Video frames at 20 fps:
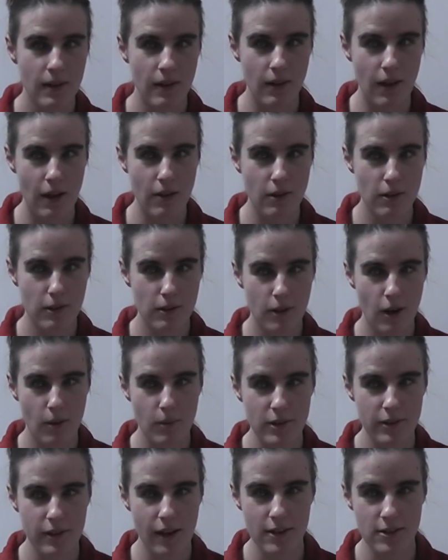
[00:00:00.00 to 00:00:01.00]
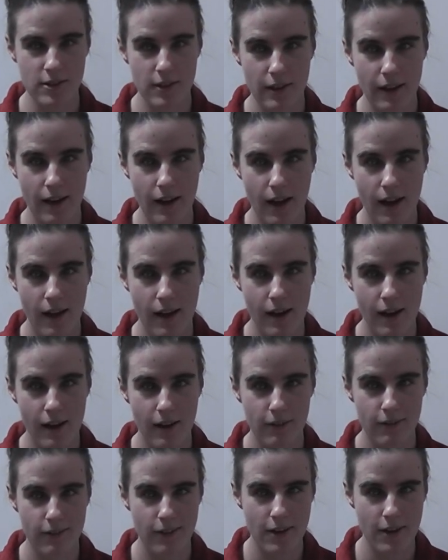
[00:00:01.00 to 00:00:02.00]
Another common task that I
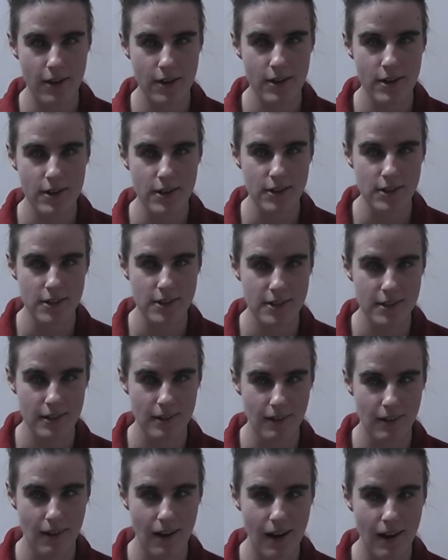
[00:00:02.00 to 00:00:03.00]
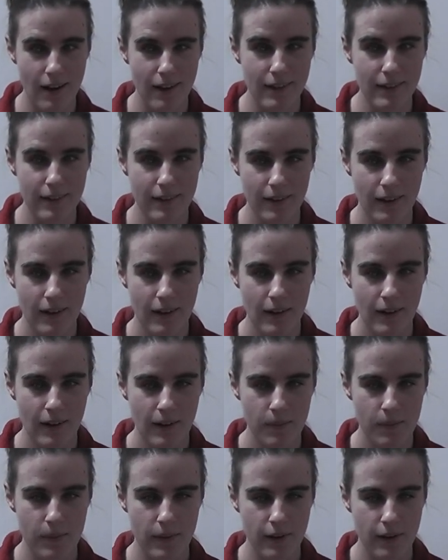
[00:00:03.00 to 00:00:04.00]
have is like
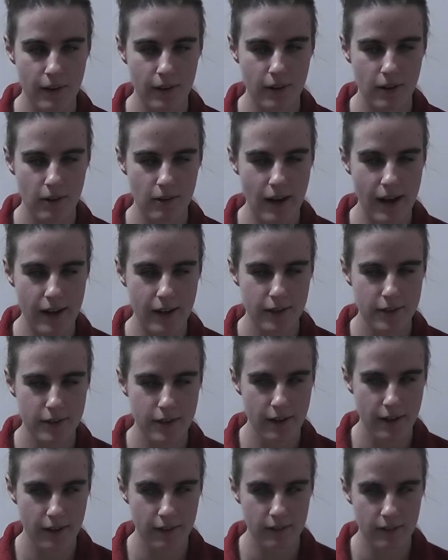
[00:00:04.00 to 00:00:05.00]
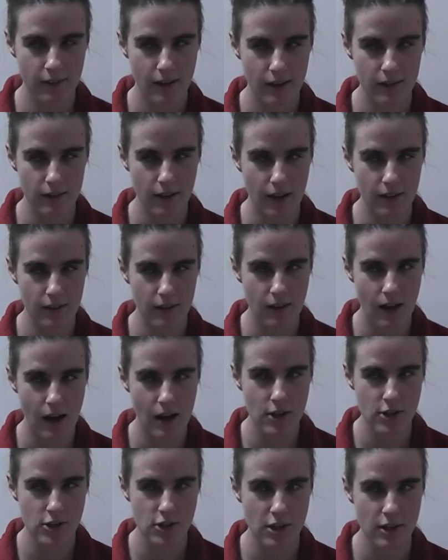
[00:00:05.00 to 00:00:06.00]
correcting and
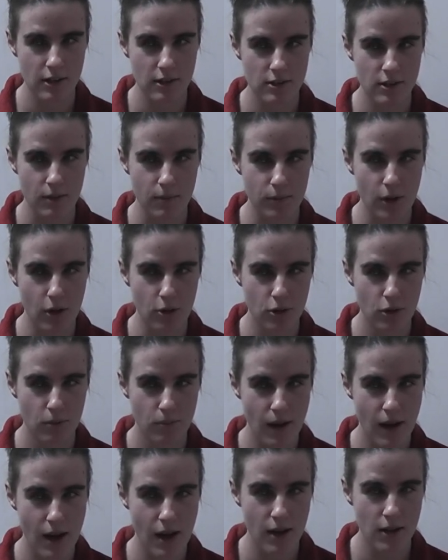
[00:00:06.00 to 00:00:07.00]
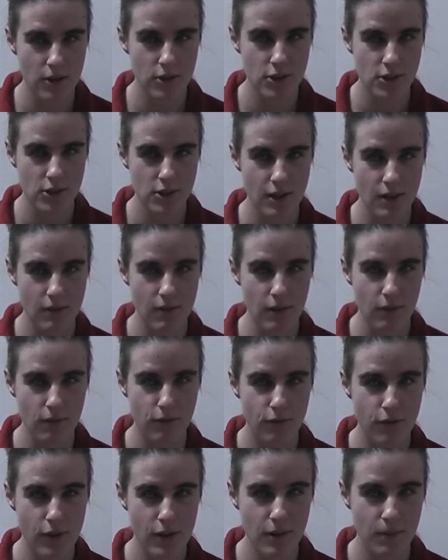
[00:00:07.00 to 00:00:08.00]
analyzing some documents, giving
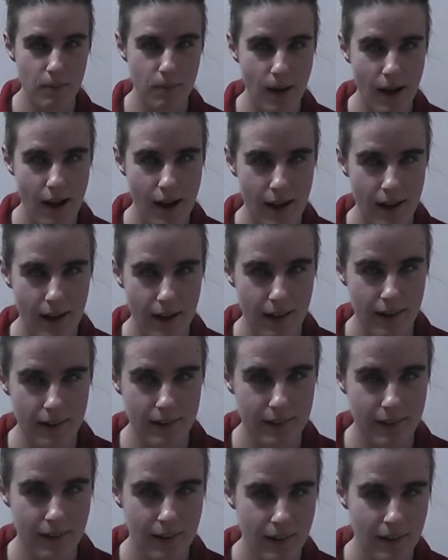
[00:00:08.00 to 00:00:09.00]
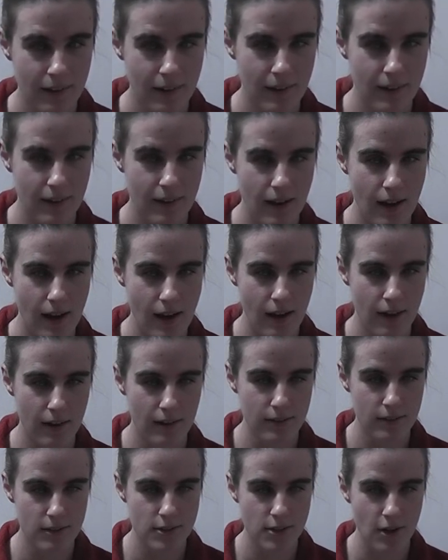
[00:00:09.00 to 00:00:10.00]
feedback,
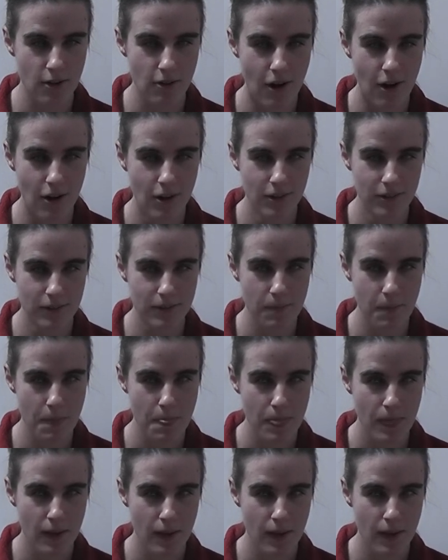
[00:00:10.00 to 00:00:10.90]
and so on.